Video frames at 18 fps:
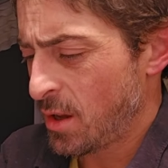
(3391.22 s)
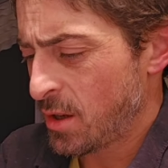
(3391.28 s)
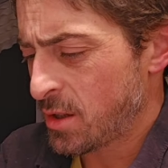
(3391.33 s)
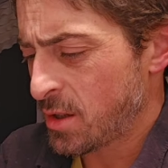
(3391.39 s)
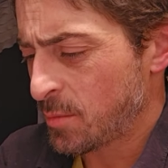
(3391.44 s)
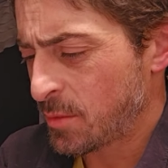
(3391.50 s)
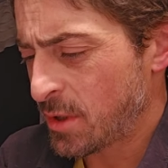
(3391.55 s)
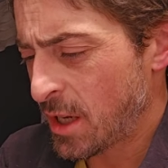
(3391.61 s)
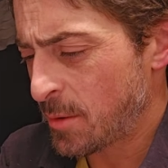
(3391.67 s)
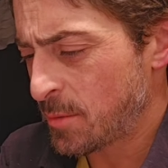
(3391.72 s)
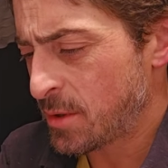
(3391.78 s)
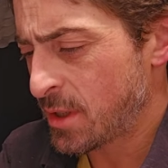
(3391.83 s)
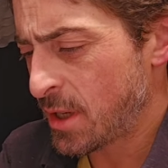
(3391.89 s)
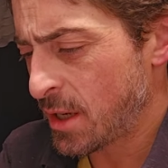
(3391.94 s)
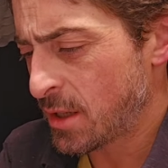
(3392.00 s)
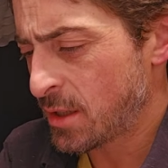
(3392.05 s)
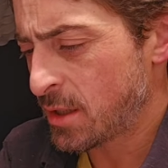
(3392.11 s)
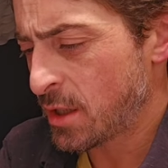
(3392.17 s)
sometimes
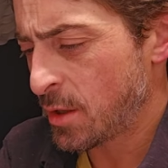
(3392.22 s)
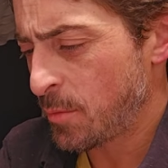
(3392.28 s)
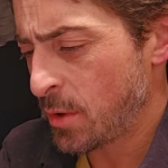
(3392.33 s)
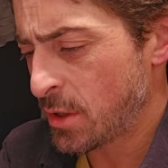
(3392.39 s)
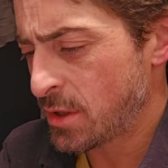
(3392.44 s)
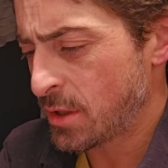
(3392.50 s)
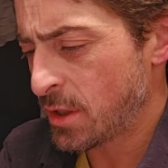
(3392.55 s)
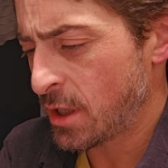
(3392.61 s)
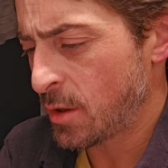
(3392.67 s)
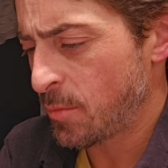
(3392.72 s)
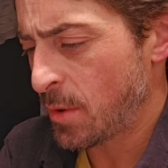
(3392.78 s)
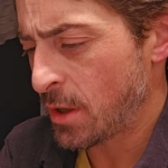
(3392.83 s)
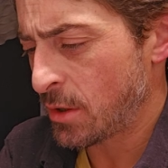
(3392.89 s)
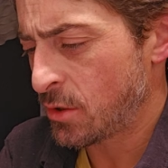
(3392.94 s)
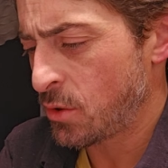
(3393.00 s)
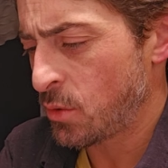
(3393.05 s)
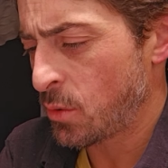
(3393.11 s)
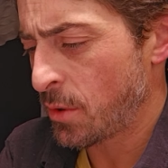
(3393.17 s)
it must take
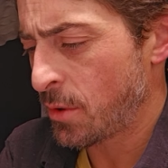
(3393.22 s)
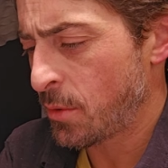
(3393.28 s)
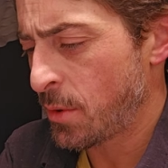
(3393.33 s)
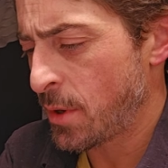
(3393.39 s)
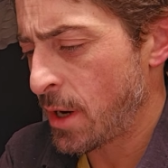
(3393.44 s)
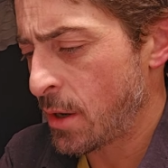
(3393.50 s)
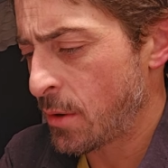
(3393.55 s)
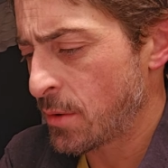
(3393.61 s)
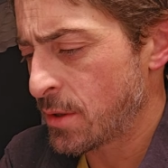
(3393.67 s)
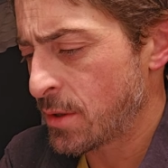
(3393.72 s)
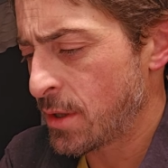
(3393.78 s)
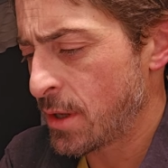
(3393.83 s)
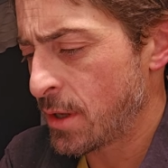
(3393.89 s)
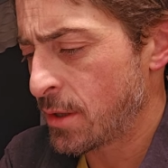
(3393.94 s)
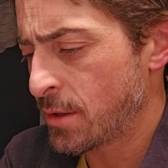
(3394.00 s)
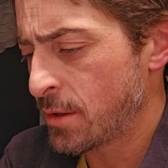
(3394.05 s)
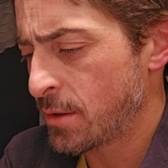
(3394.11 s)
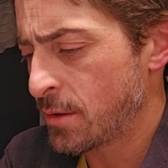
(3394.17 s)
about 2 or 3 hours
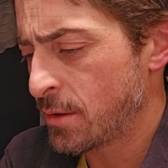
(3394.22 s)
then